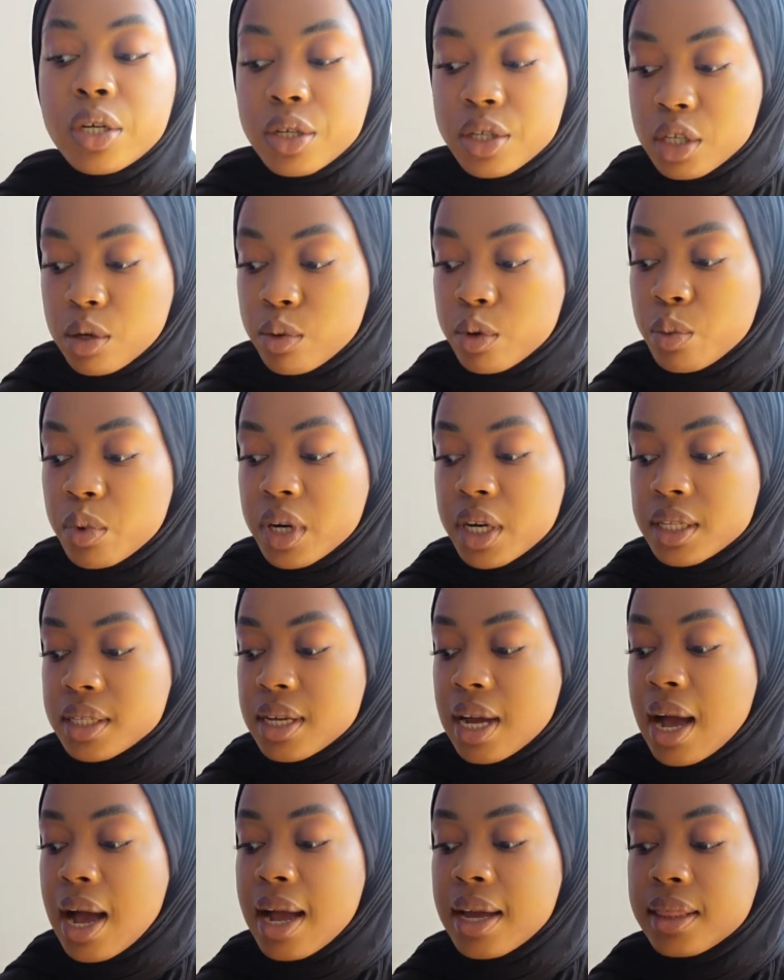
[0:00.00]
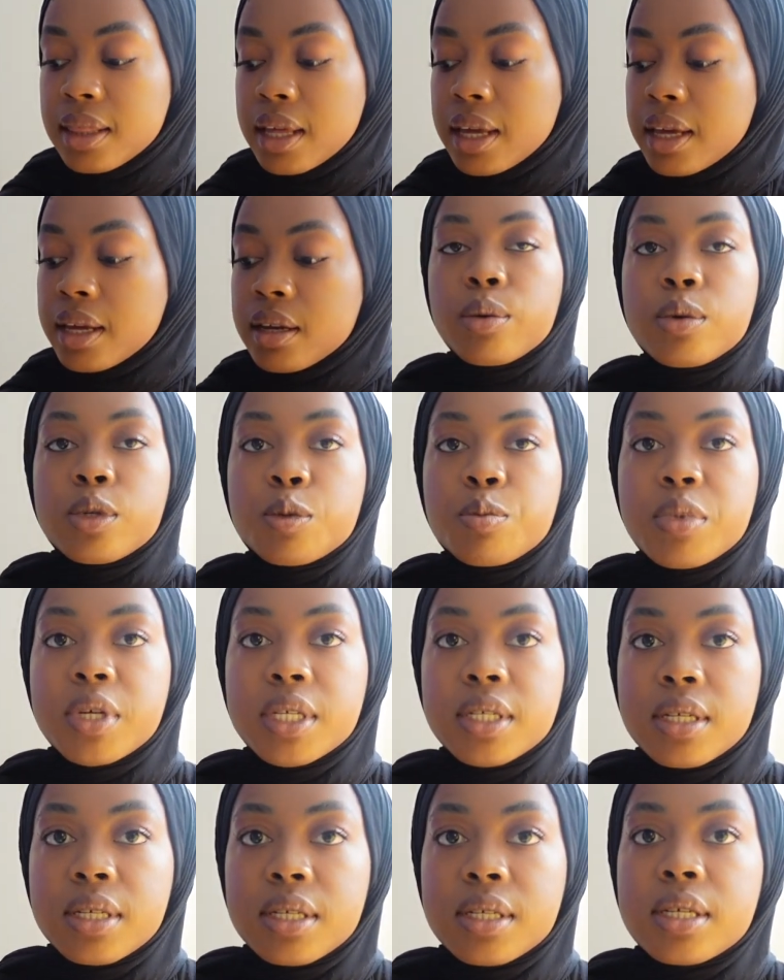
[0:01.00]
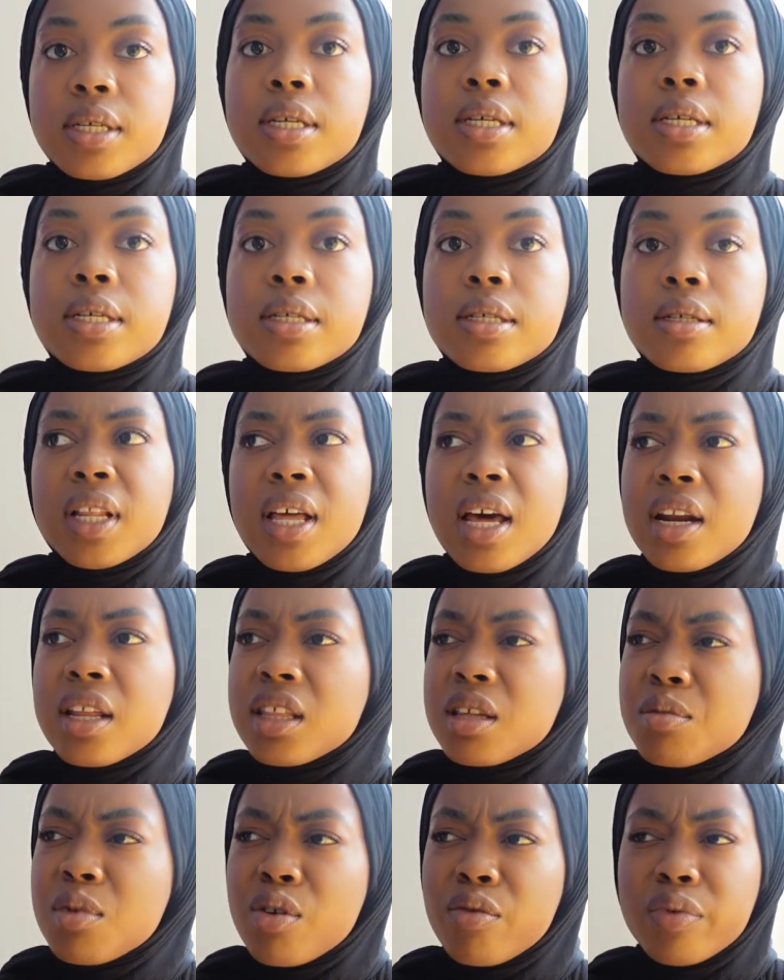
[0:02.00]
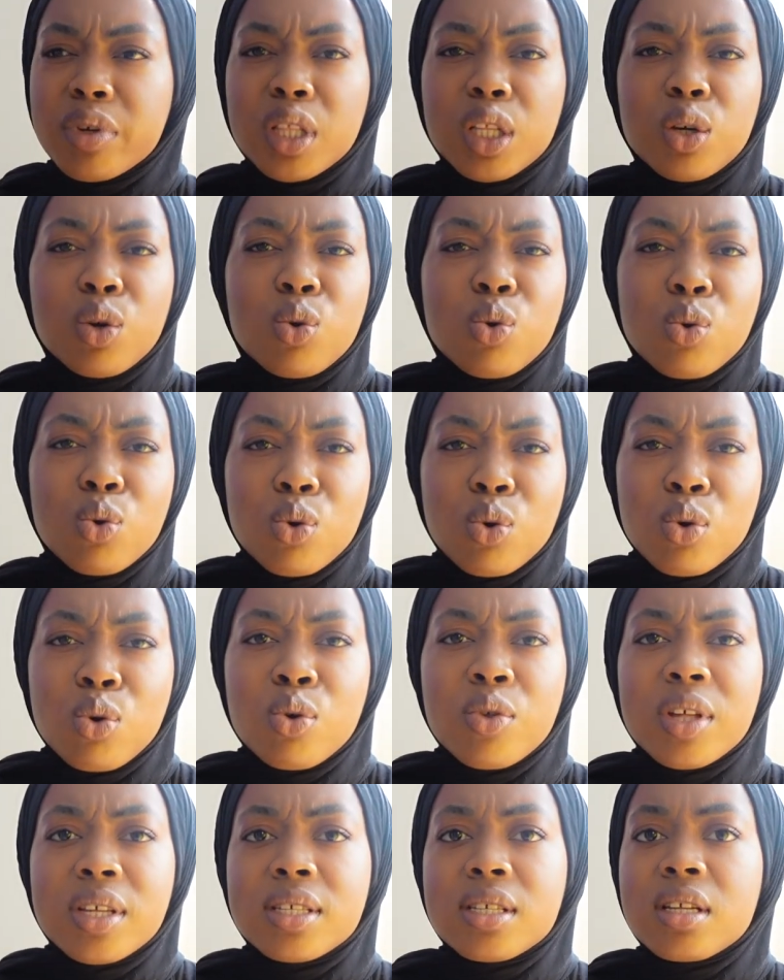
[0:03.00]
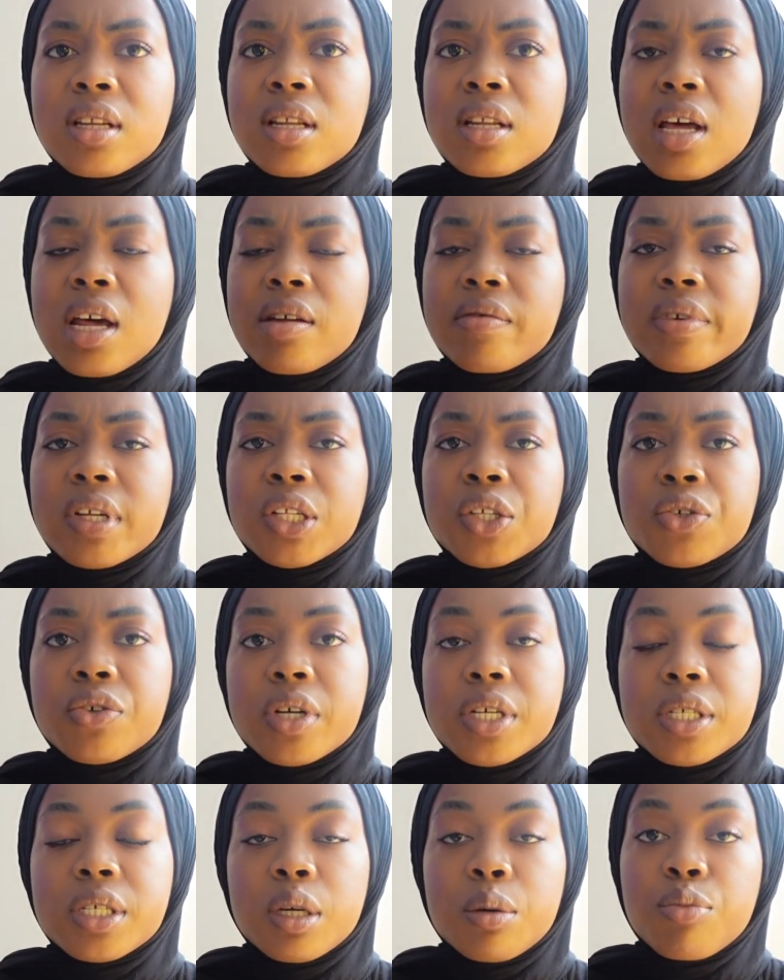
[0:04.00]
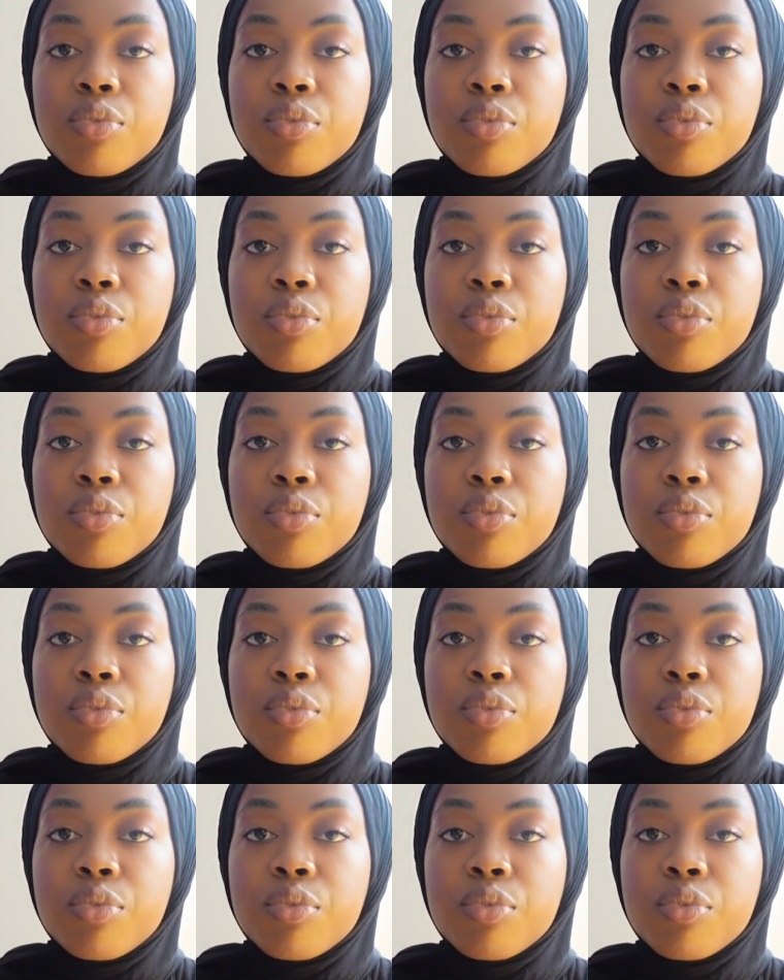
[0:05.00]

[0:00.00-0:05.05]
So we wanted to highlight those businesses. A lot of them are really cool. They sell a lot of interesting